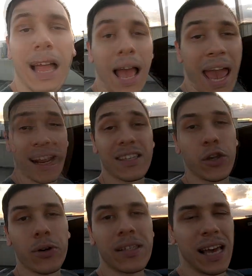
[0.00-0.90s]
and that's it,
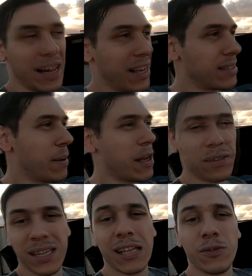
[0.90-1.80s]
you're set. It's
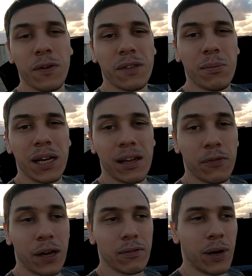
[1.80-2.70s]
about 10 to 15 minutes if
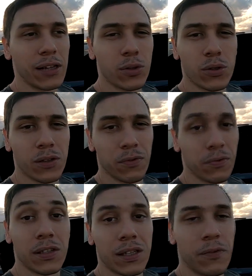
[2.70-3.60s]
you have the right tools, if
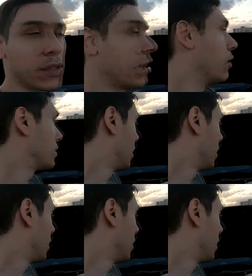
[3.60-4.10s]
the stuff is closed.